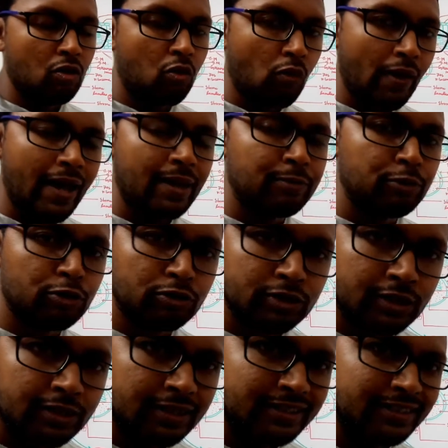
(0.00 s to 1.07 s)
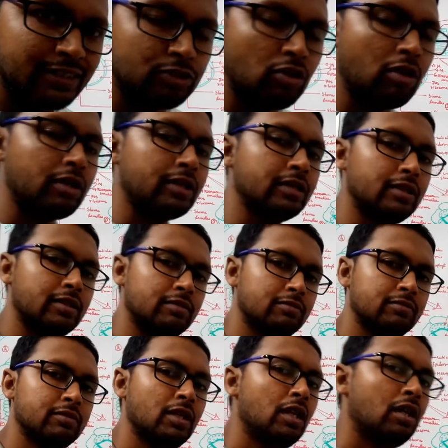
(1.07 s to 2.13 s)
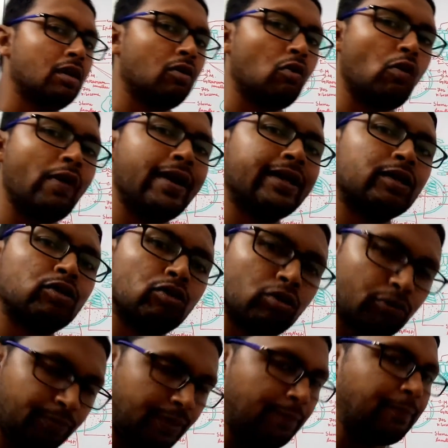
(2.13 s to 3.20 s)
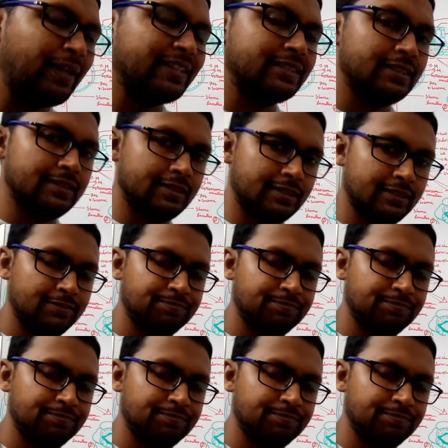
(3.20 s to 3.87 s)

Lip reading: where photosynthesis occurs, where chlorophyll presents,